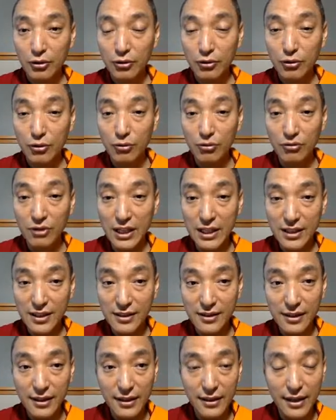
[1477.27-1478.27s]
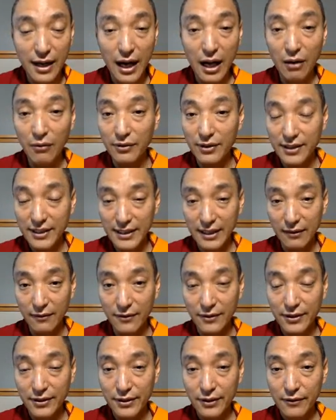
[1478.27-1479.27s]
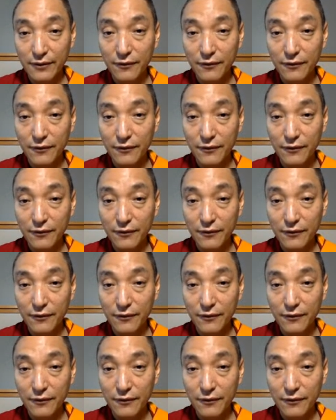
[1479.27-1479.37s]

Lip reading: to restrain ourselves